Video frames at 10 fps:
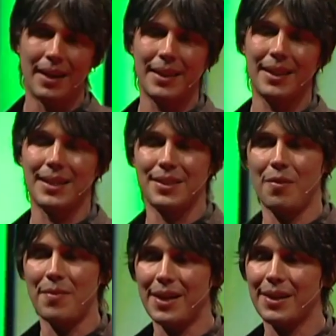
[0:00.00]
I think that's a
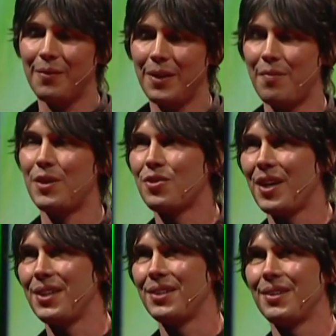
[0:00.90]
remarkable
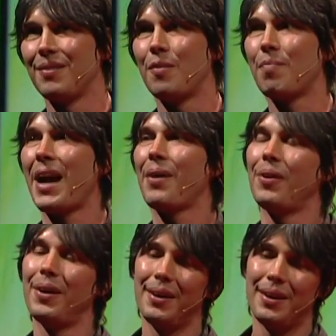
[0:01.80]
demonstration of the
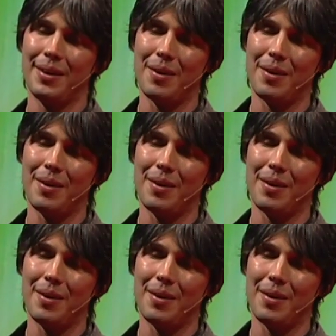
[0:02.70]
power